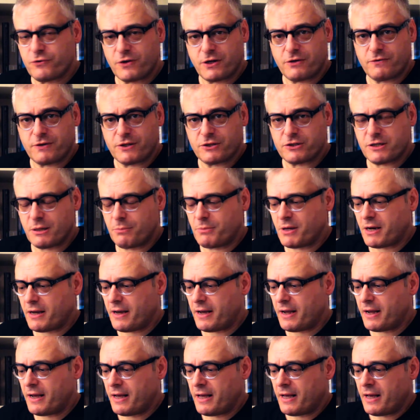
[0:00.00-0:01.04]
the triggering
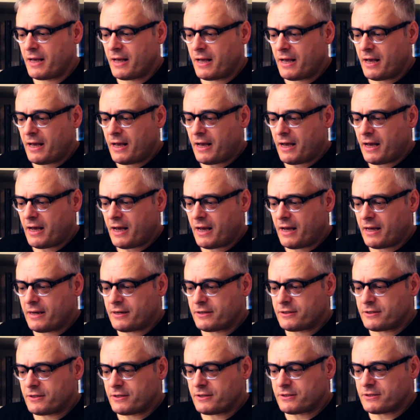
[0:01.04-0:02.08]
stimuli,
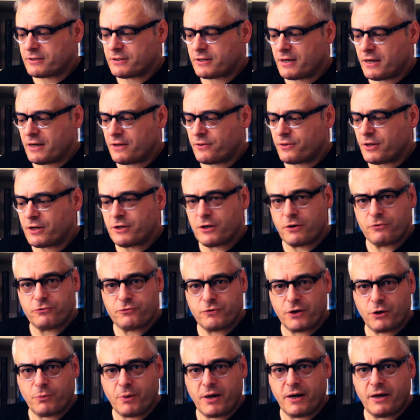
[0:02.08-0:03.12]
and that they
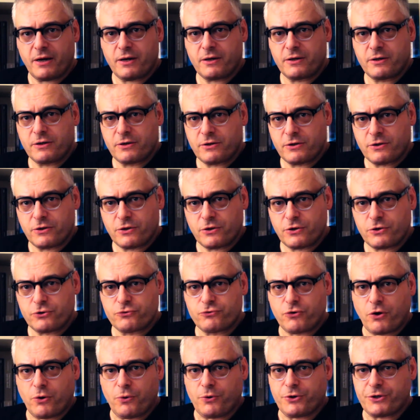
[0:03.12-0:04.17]
don't require
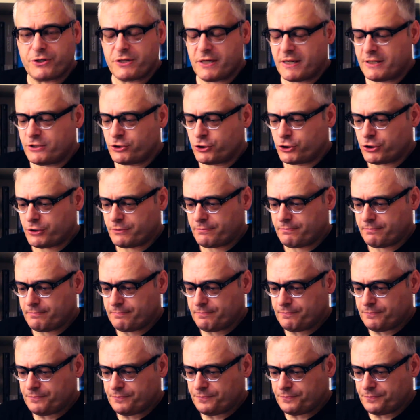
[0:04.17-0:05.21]
controlled attention.
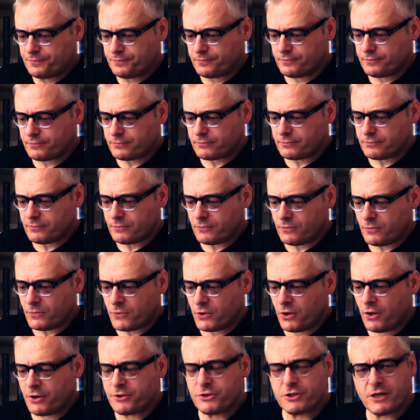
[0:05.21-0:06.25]

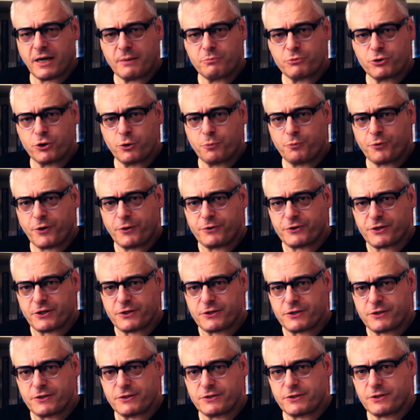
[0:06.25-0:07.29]
On type 2
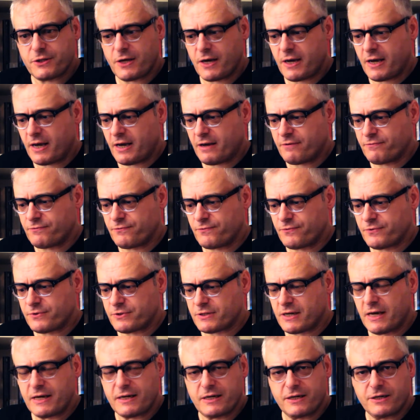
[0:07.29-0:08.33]
processors, they have
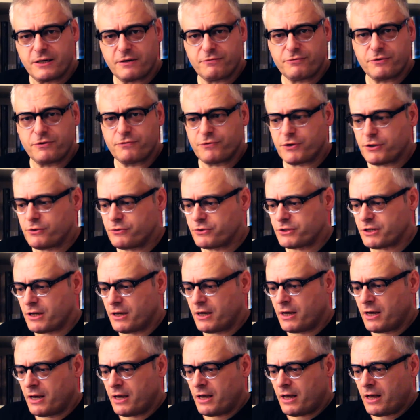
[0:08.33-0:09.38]
slightly different views,
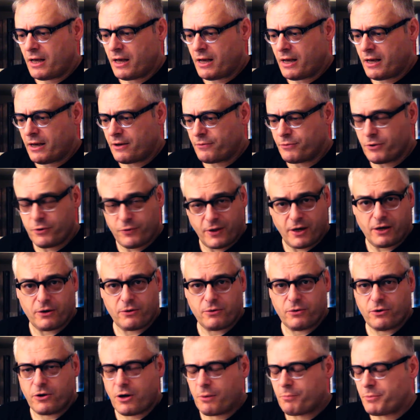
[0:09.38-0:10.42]
though they're
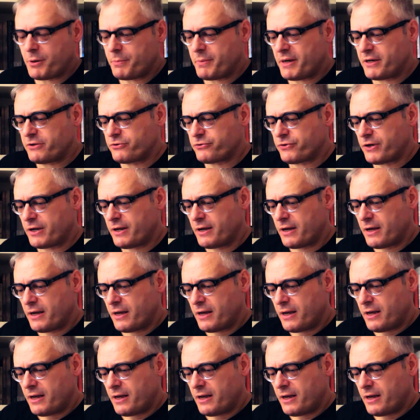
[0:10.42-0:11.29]
complementary.